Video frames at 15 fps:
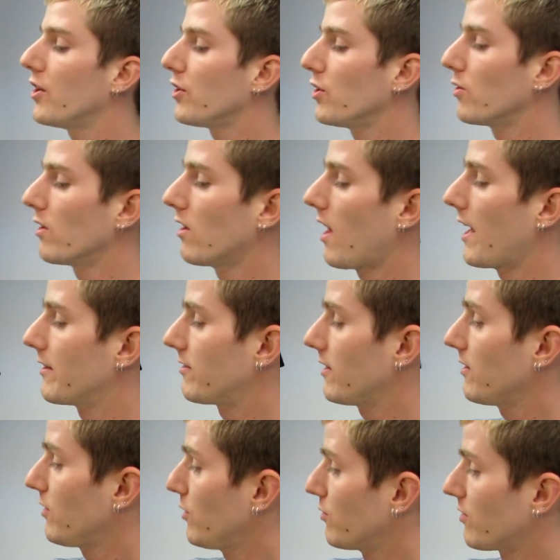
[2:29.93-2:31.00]
utilize
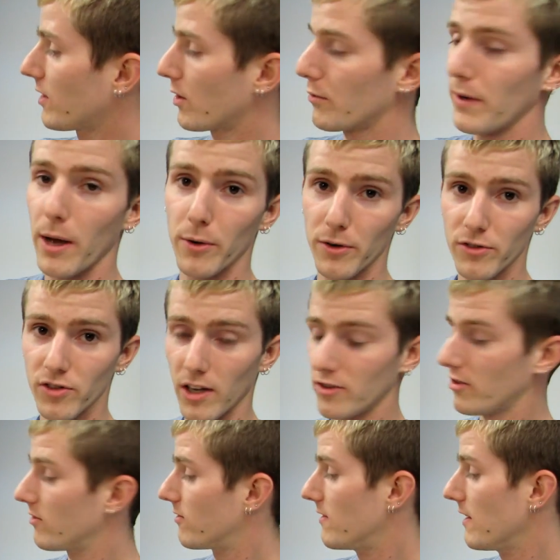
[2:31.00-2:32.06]
it using a router
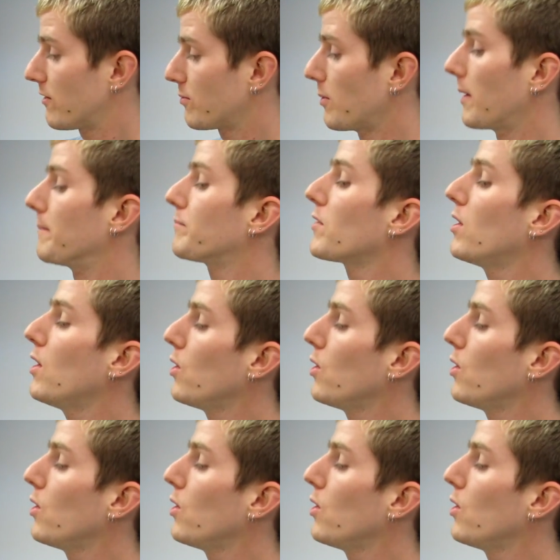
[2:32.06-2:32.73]
such as this one.